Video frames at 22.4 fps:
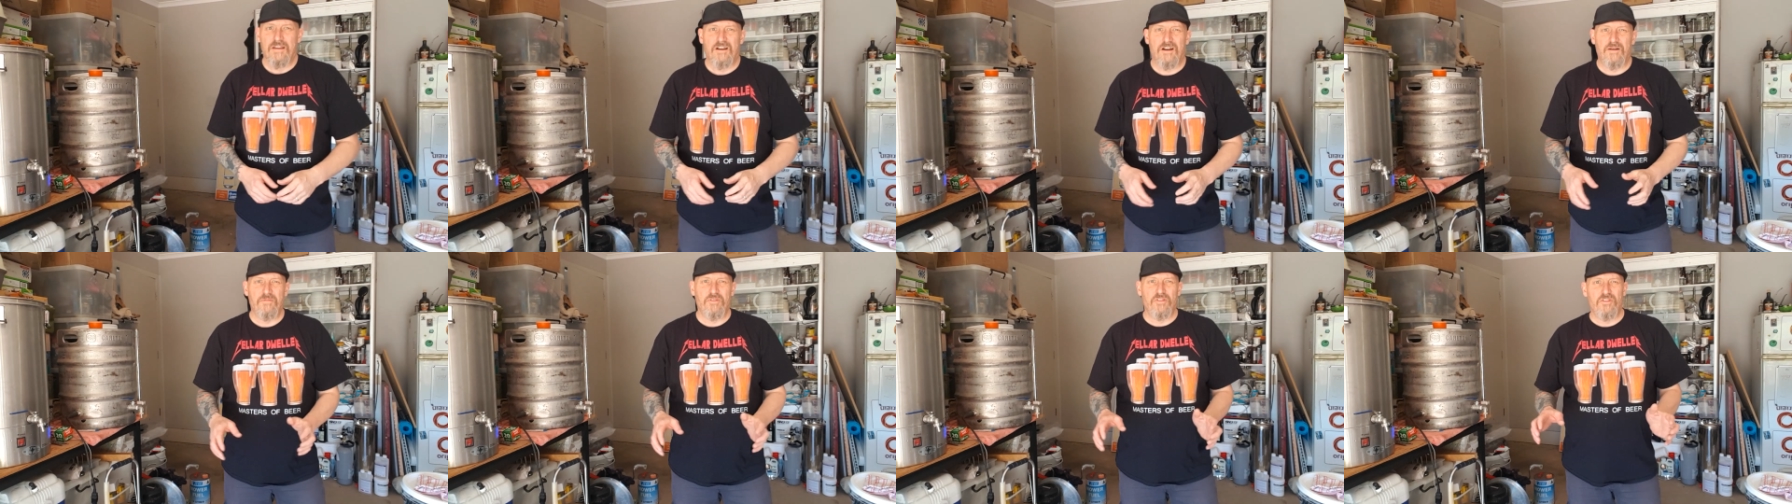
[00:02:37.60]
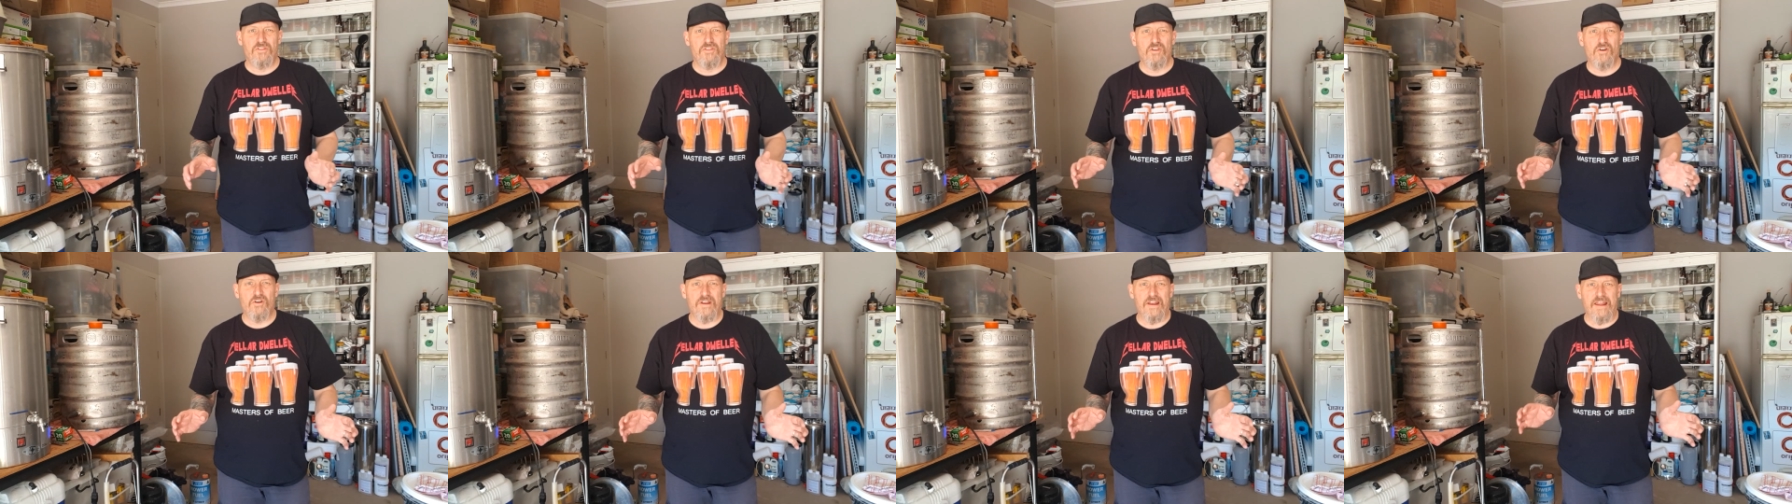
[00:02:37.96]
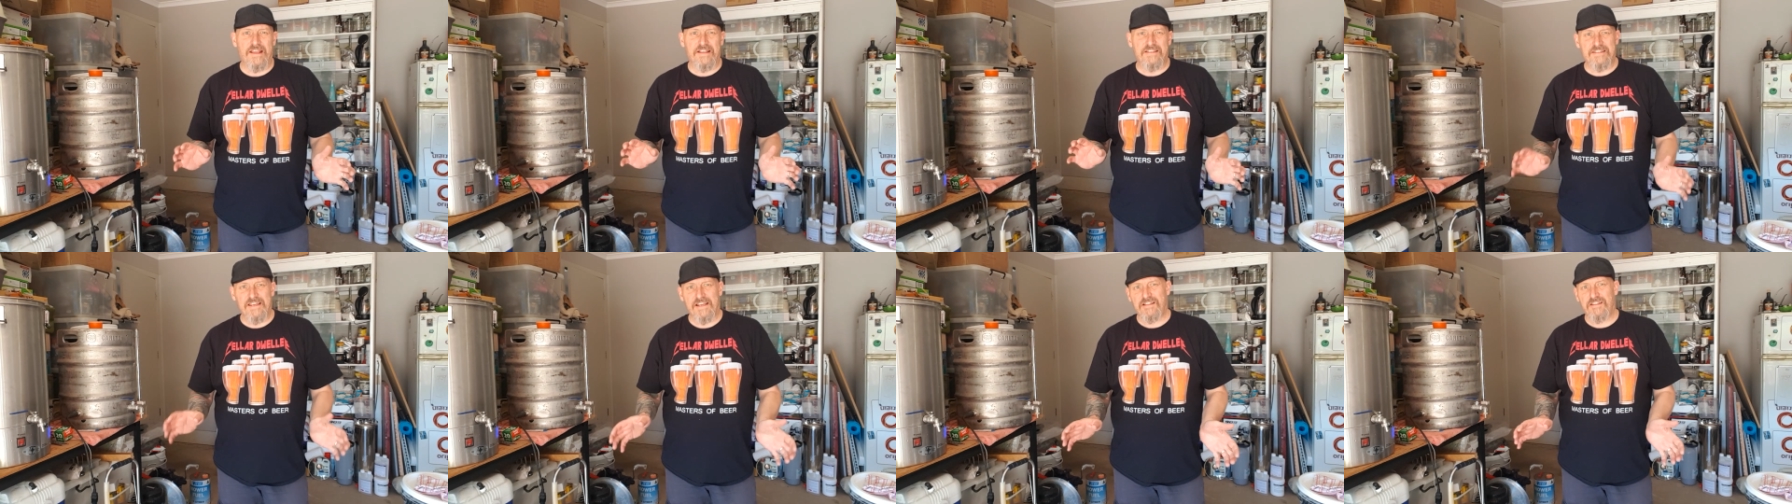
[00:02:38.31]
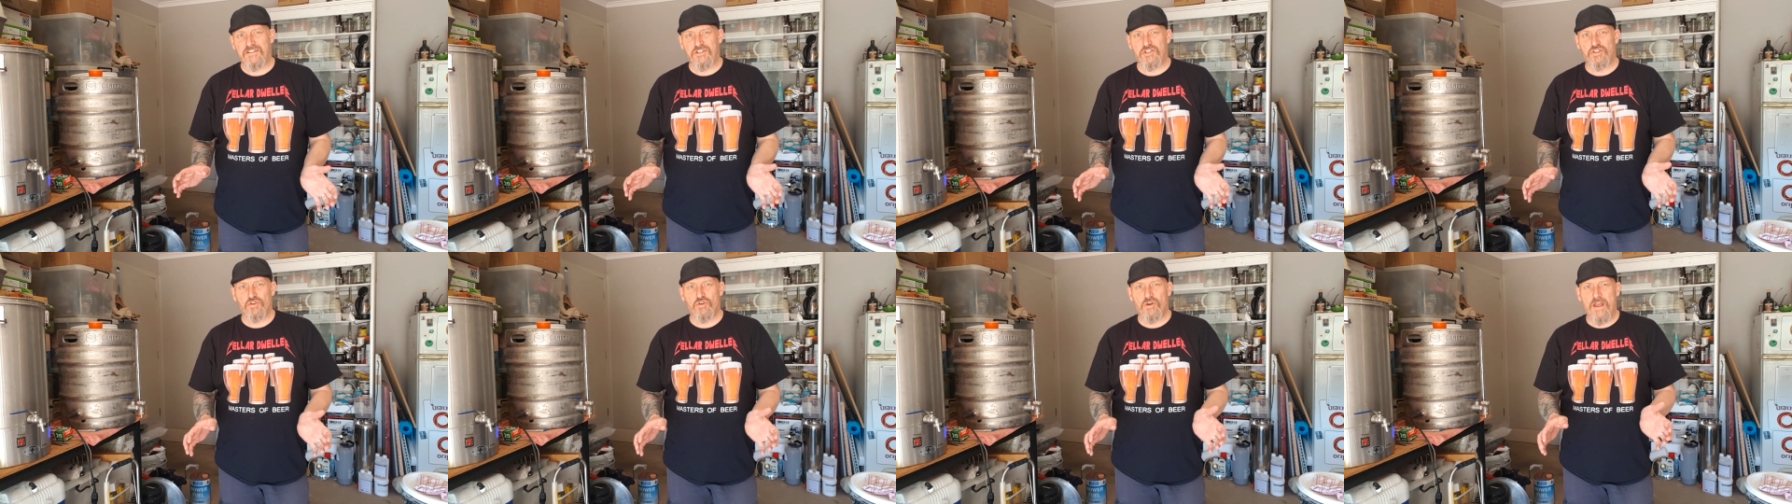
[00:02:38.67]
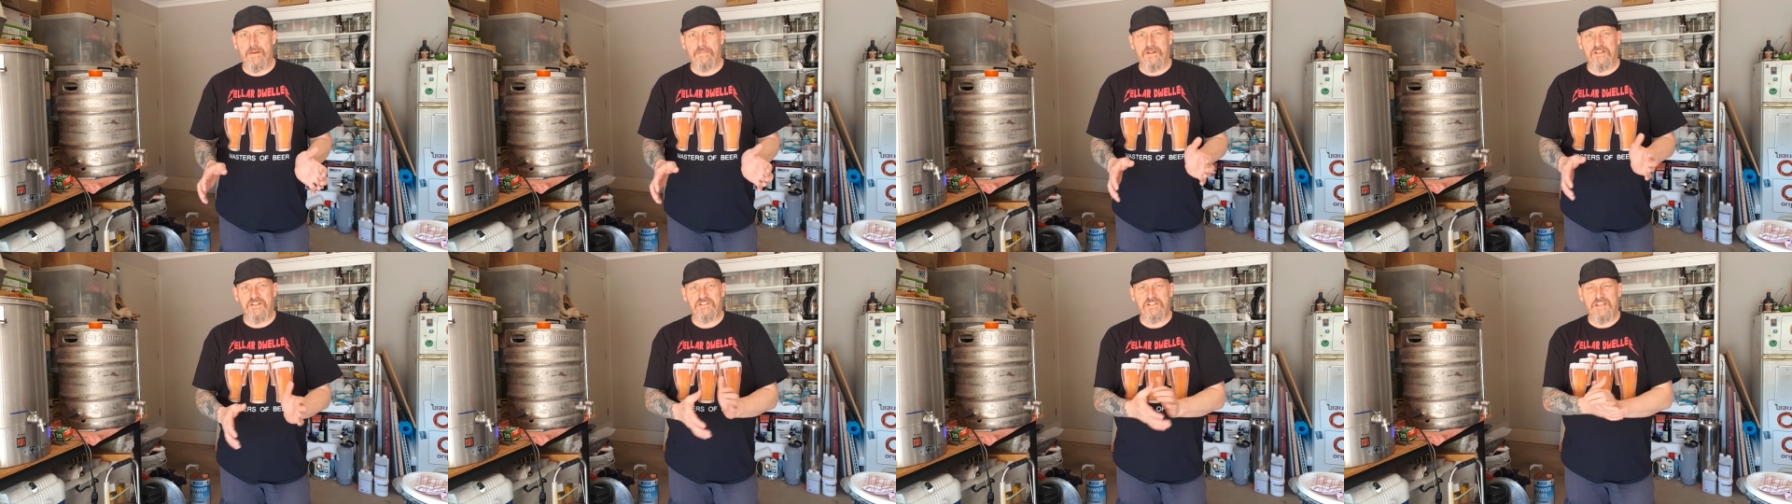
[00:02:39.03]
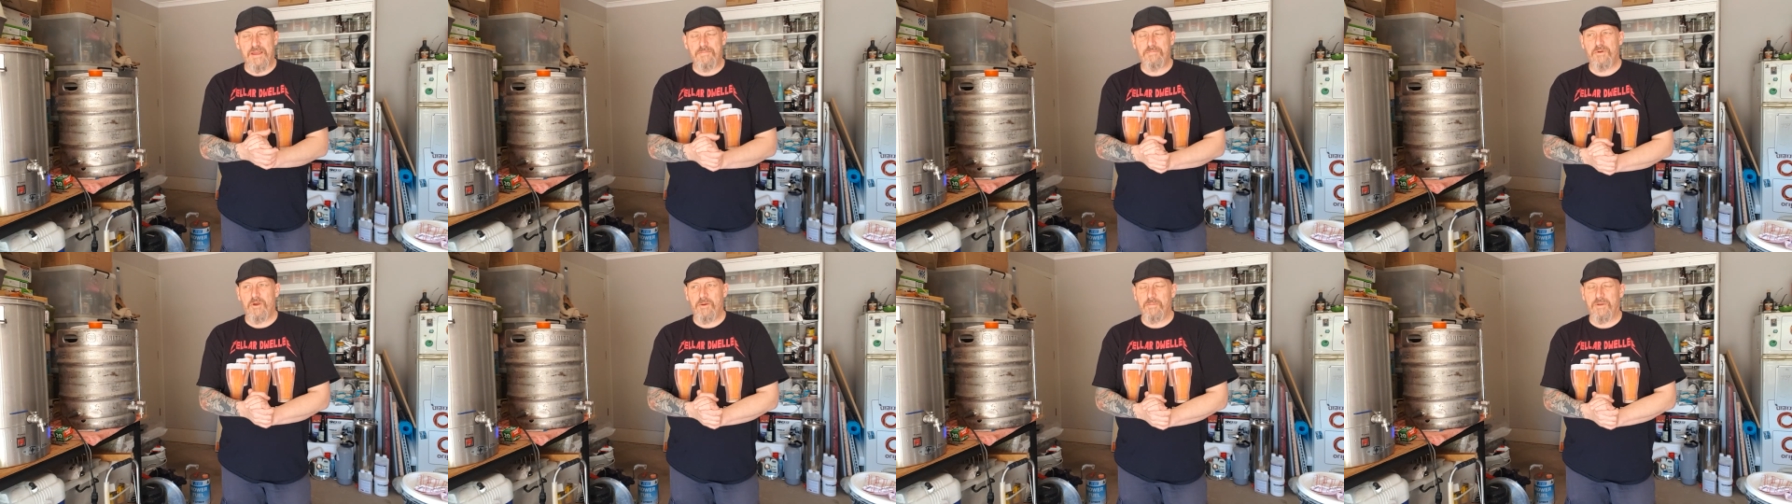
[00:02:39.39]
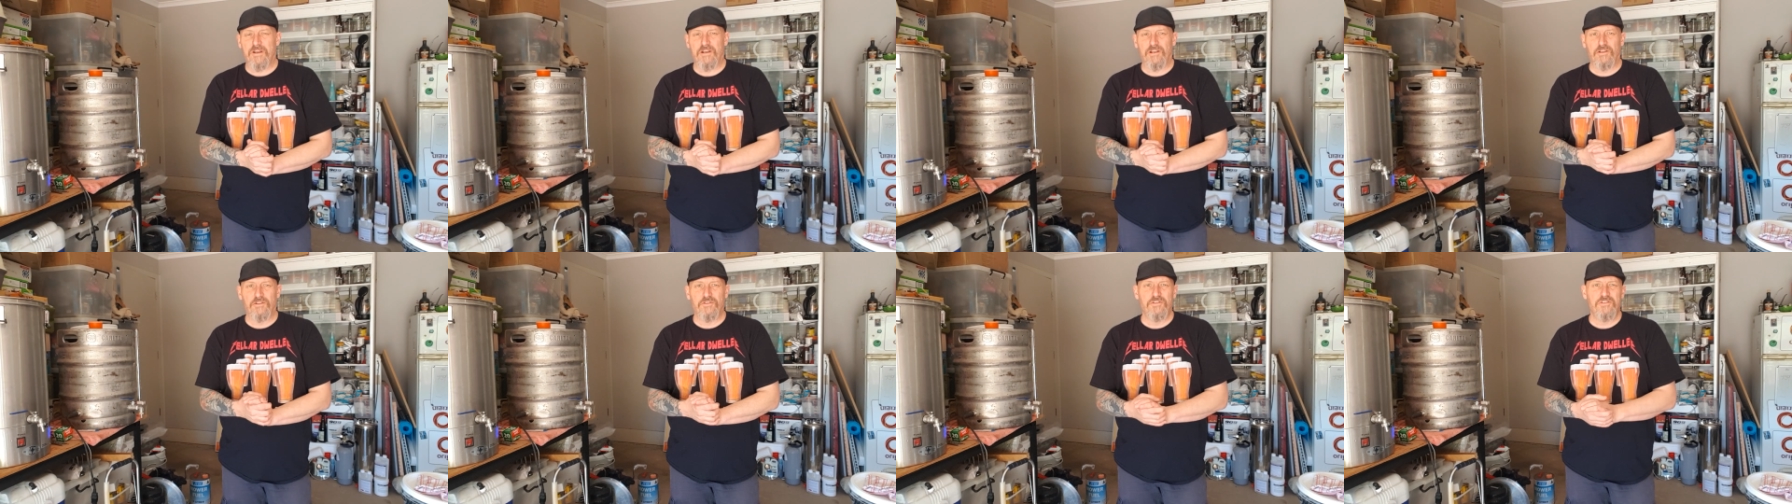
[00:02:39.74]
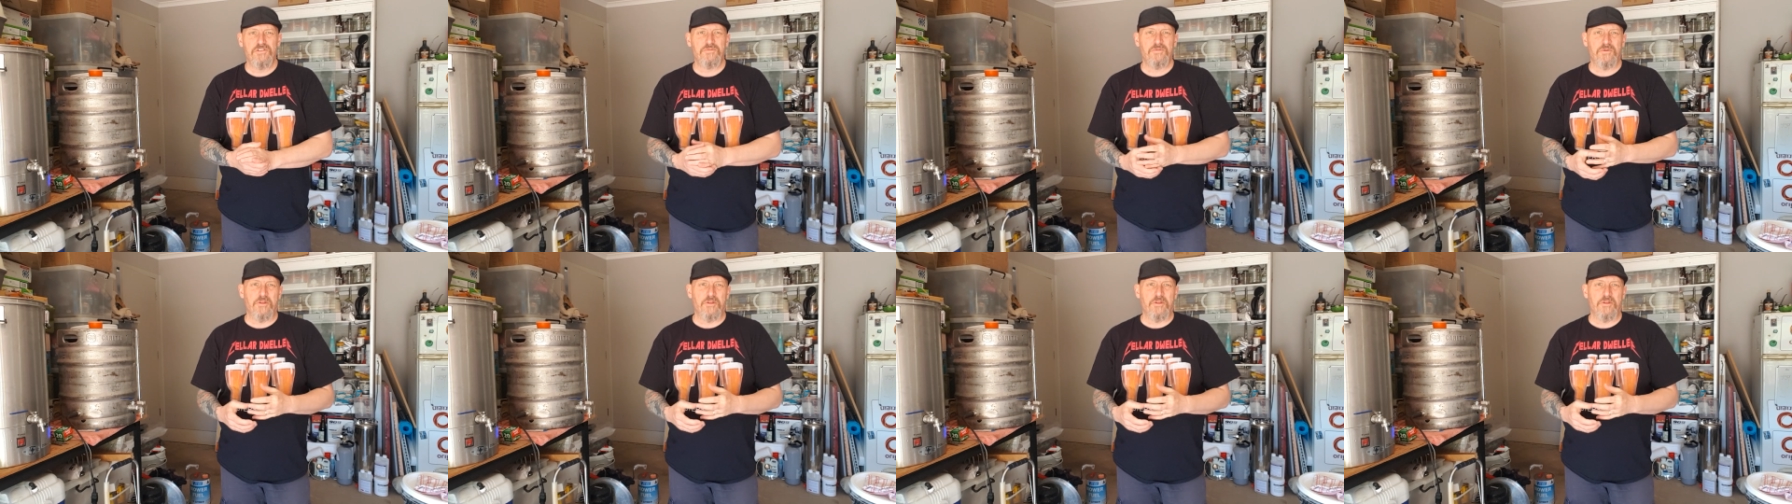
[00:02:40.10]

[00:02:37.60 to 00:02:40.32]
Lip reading: I'm not exactly sure how much temp I'm going to lose,